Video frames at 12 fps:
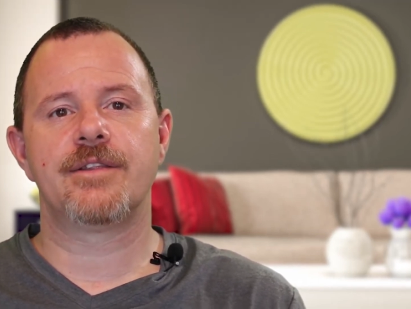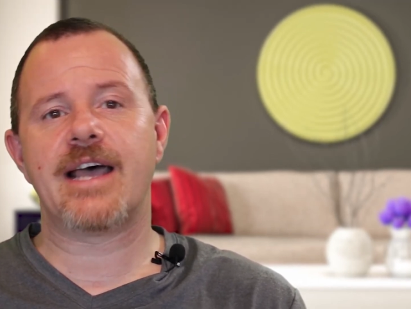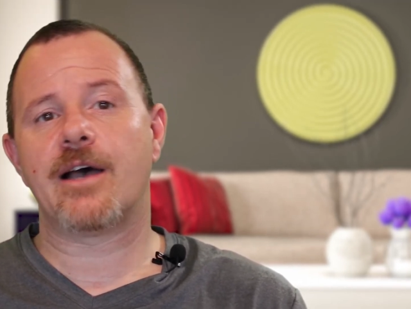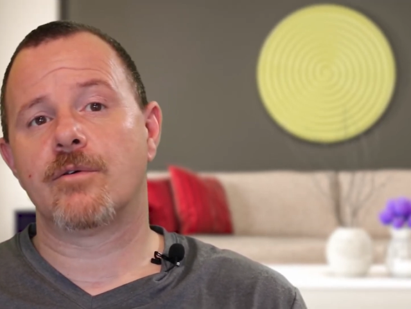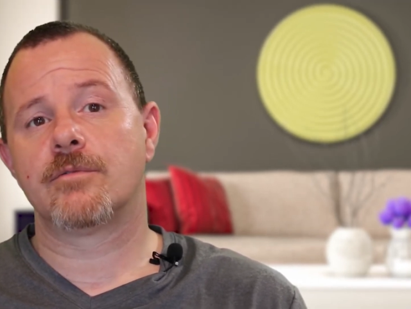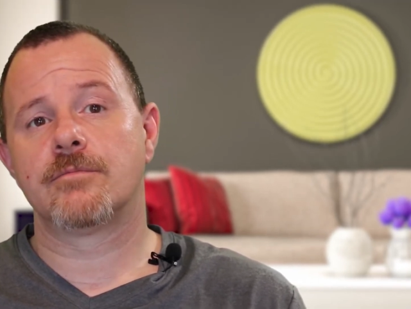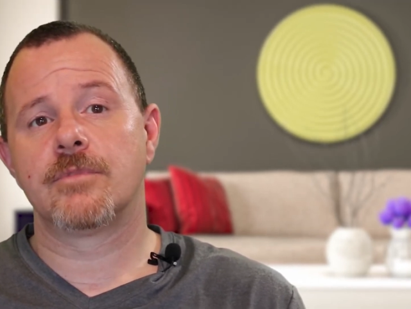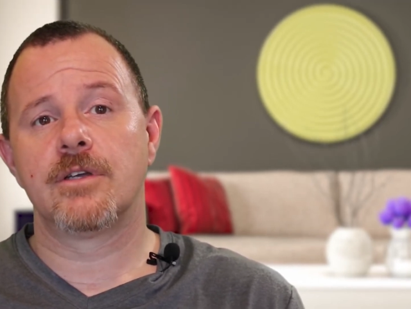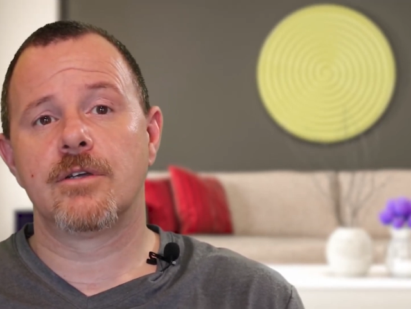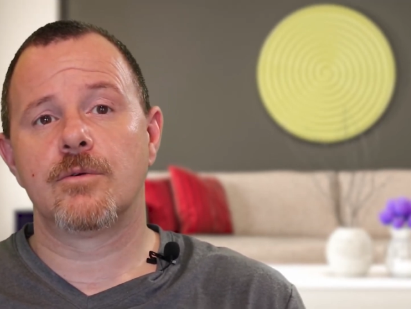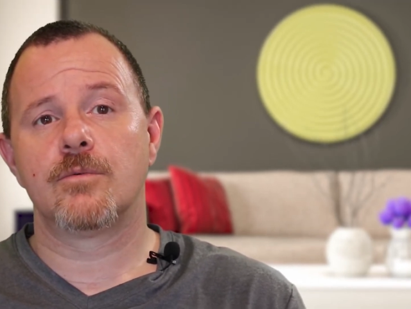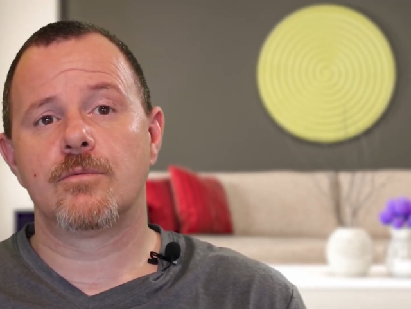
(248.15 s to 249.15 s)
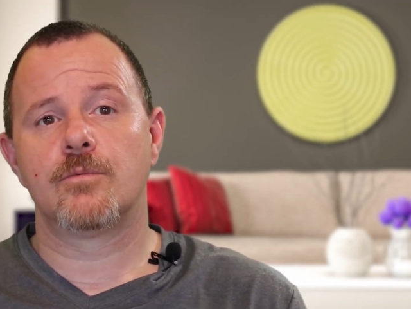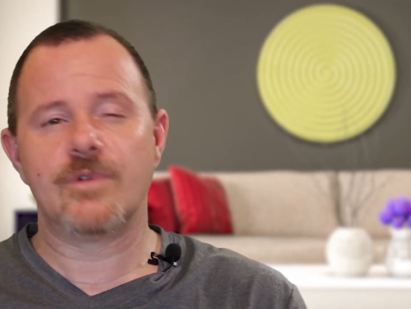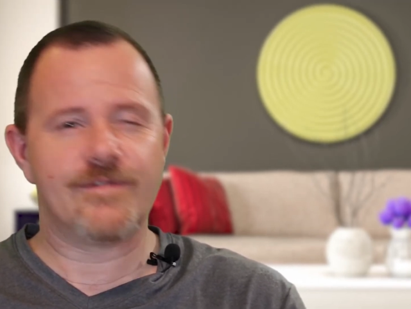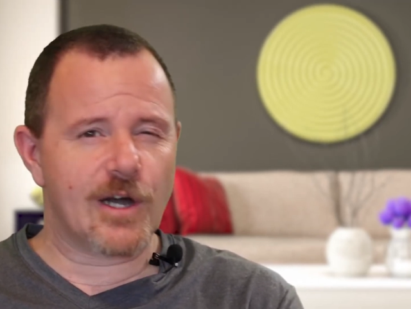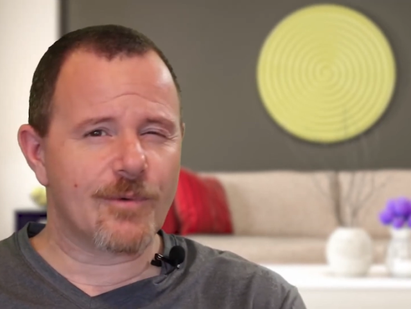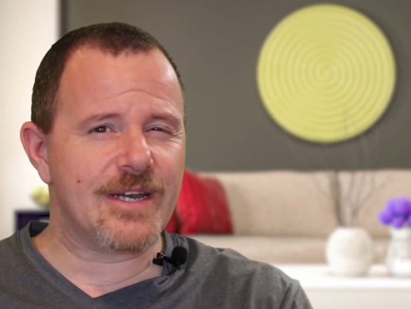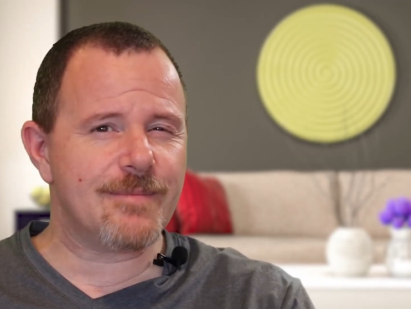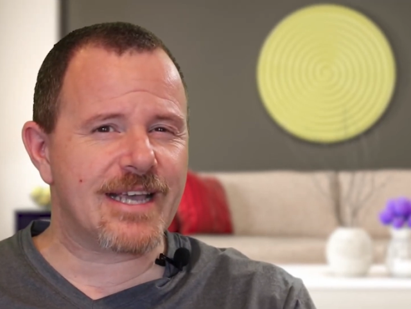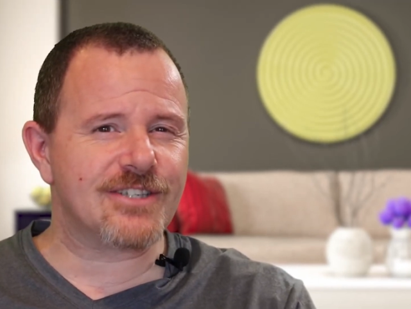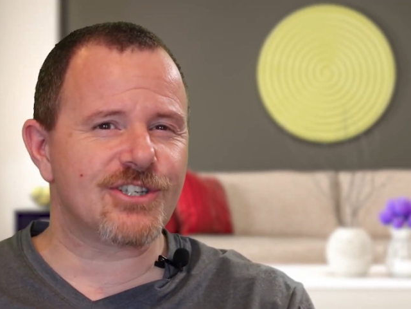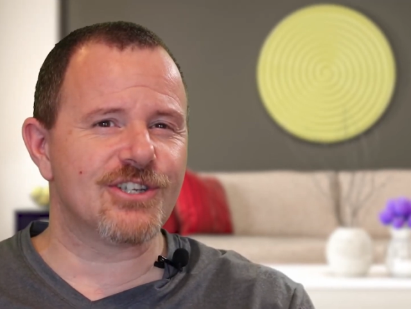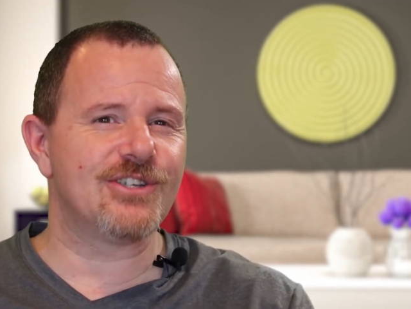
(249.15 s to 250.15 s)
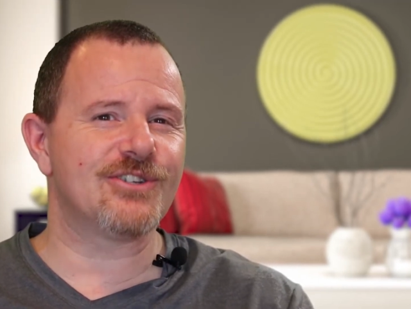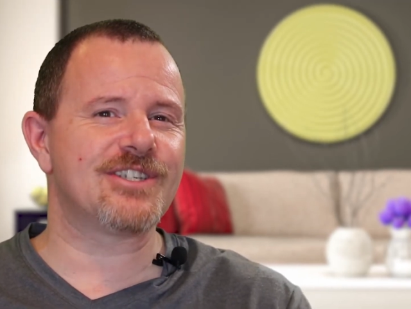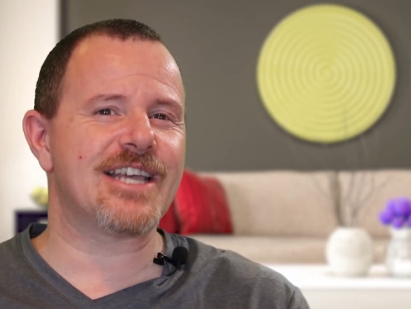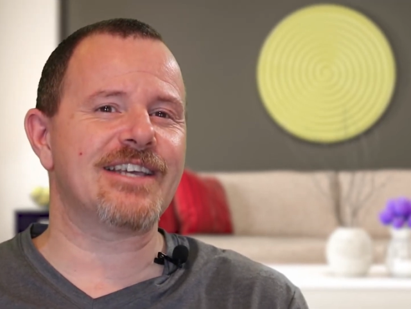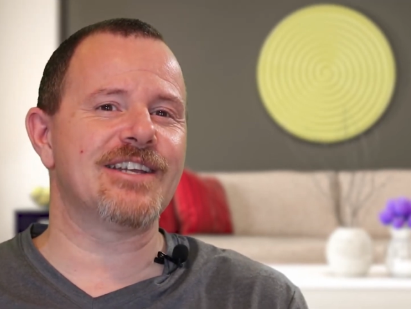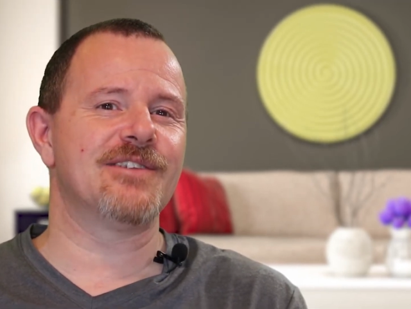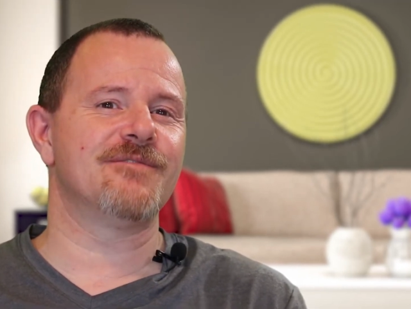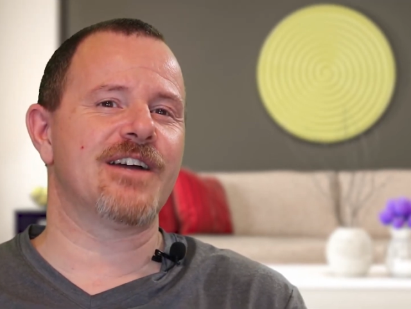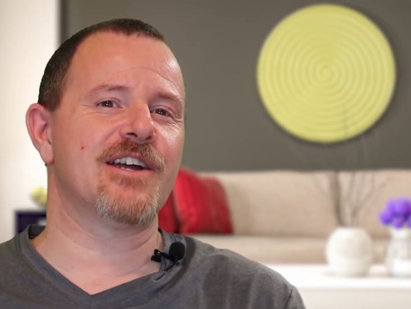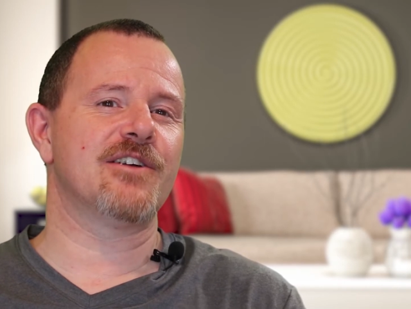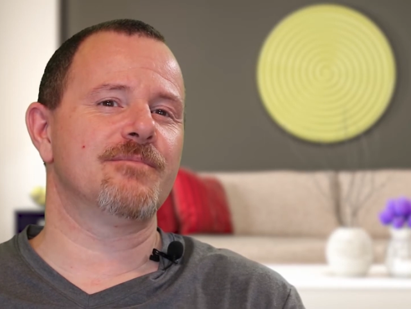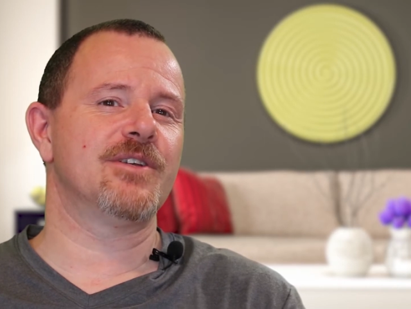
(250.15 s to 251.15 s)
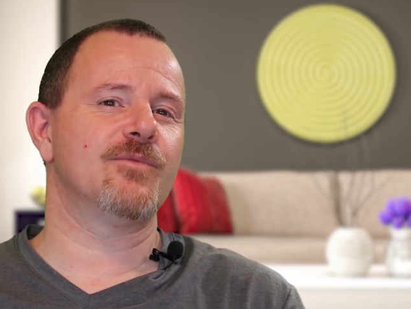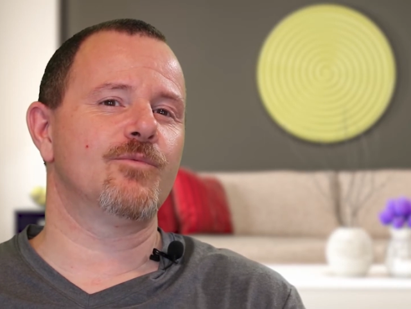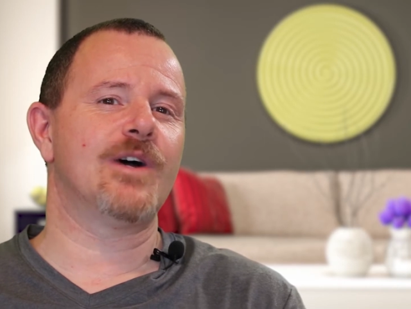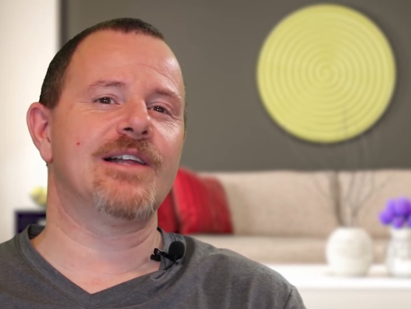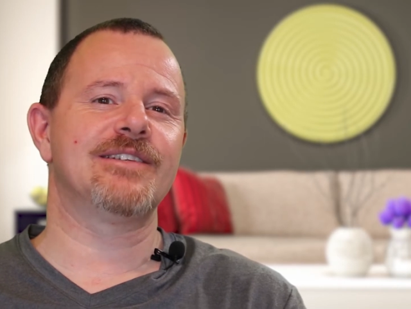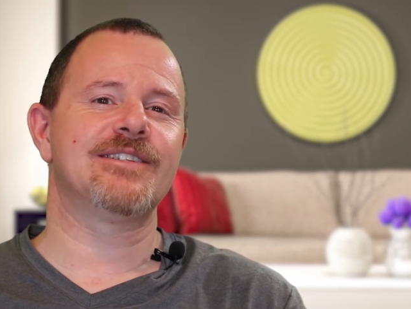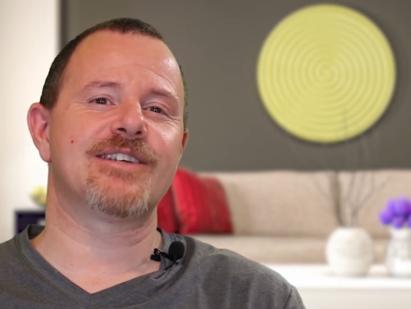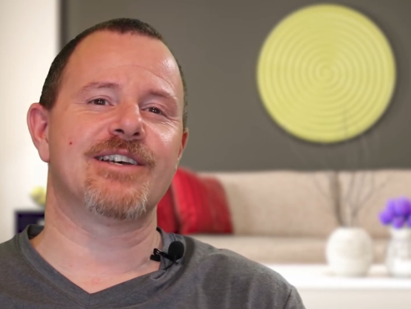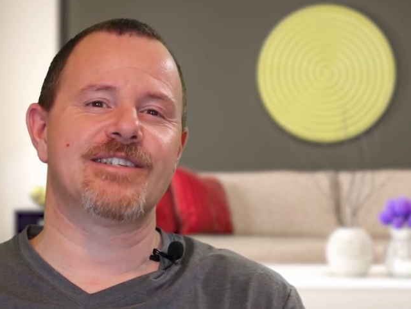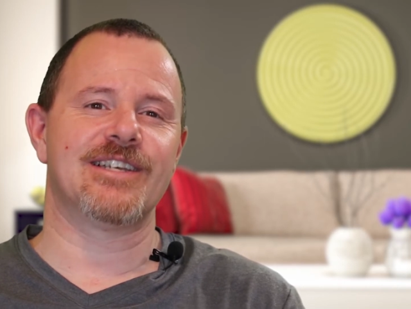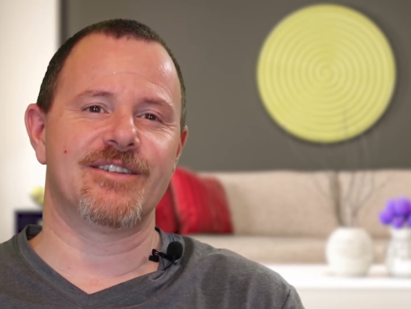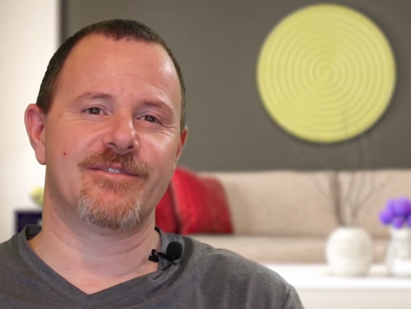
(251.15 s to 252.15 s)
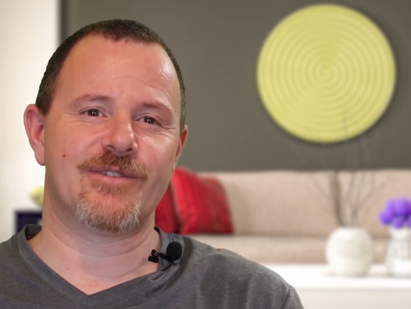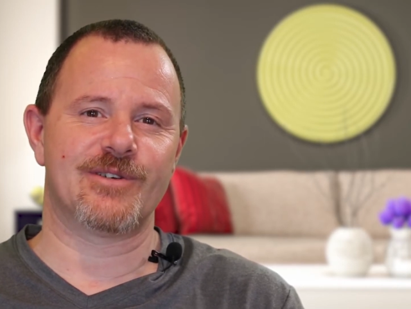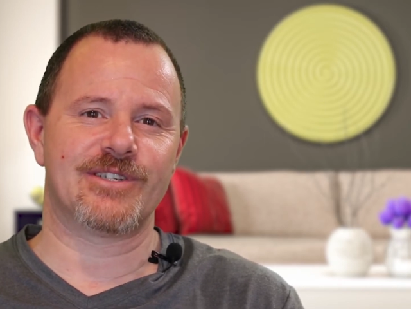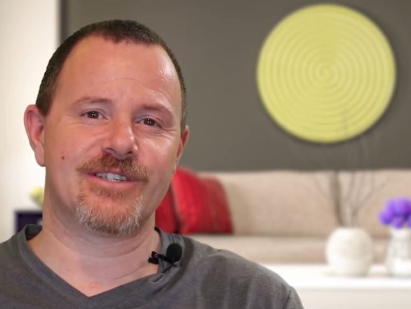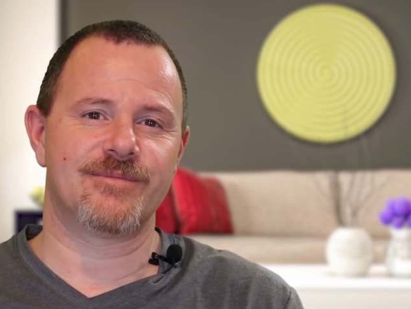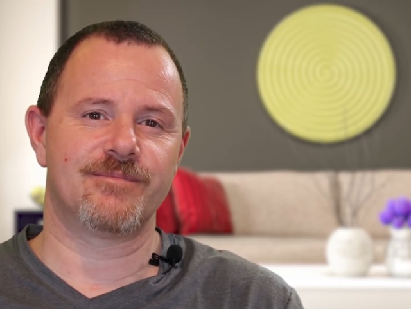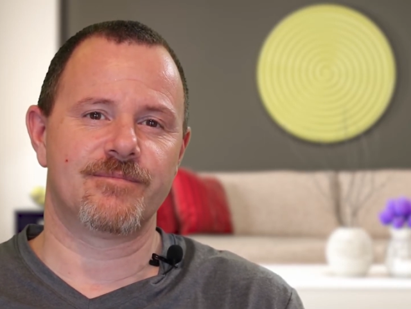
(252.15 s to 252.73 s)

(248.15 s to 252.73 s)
Now, we've already mentioned your second environment while discussing the first.